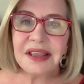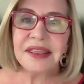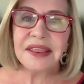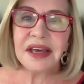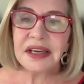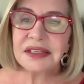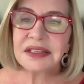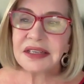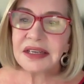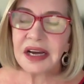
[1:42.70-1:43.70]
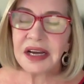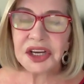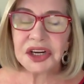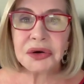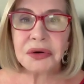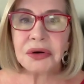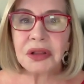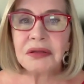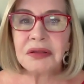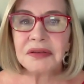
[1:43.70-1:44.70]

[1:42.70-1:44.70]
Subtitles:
that I got a call